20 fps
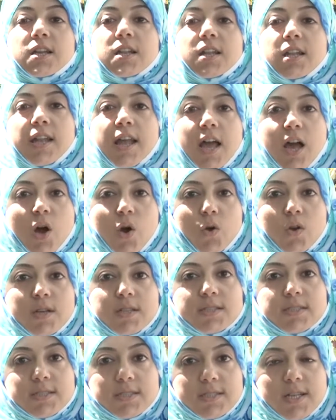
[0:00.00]
now
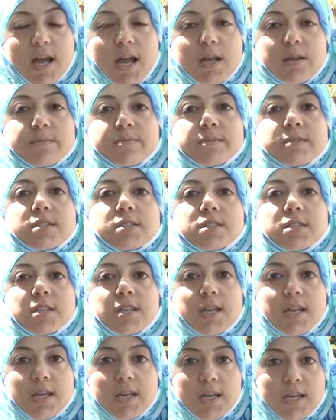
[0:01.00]
is the time to
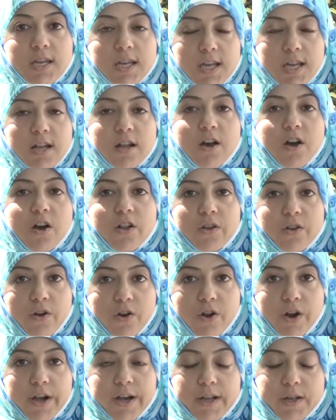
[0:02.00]
get on the
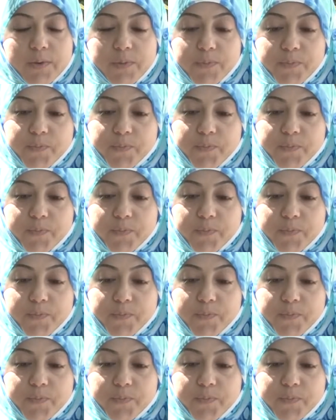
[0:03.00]
ark.